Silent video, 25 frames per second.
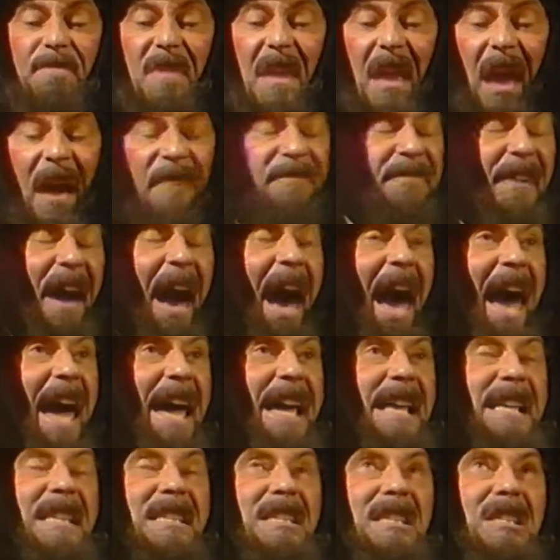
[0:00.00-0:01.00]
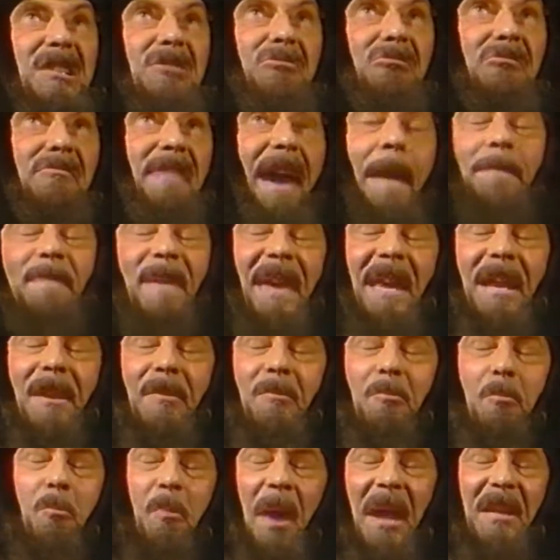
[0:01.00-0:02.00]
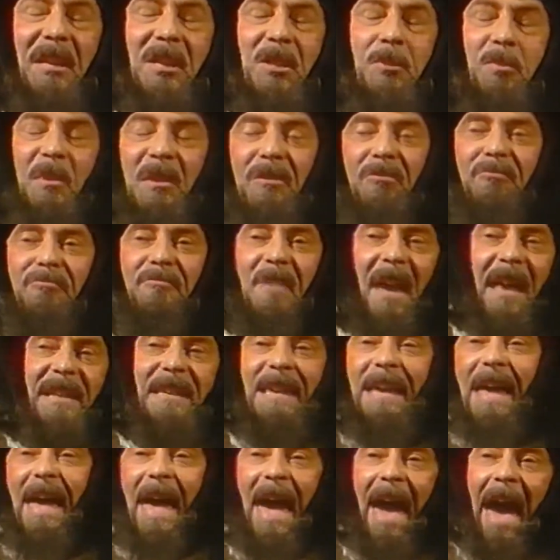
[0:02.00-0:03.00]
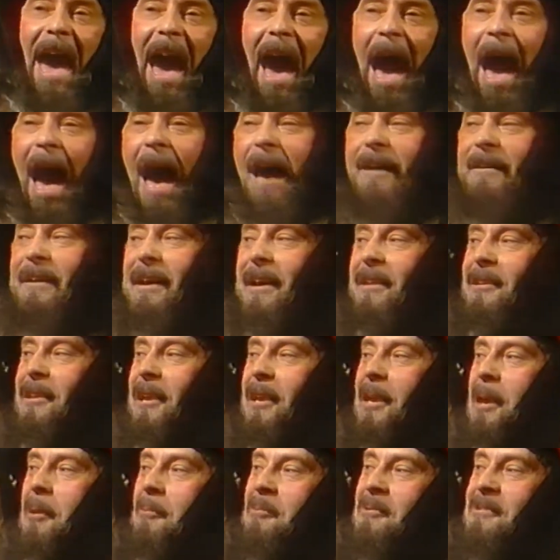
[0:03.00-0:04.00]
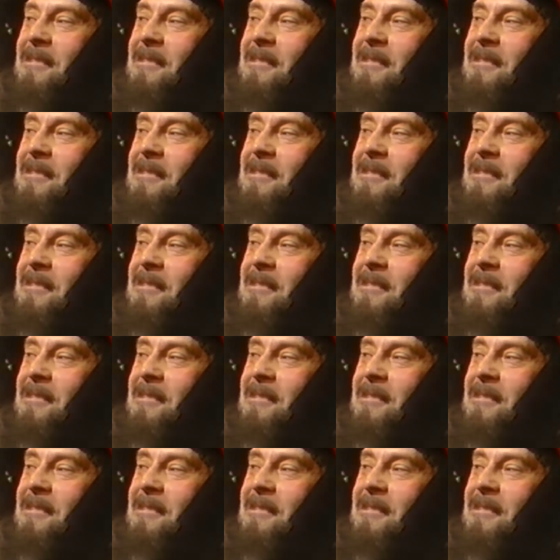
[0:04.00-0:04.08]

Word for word: A fine, strapping wench with red hair and a goat.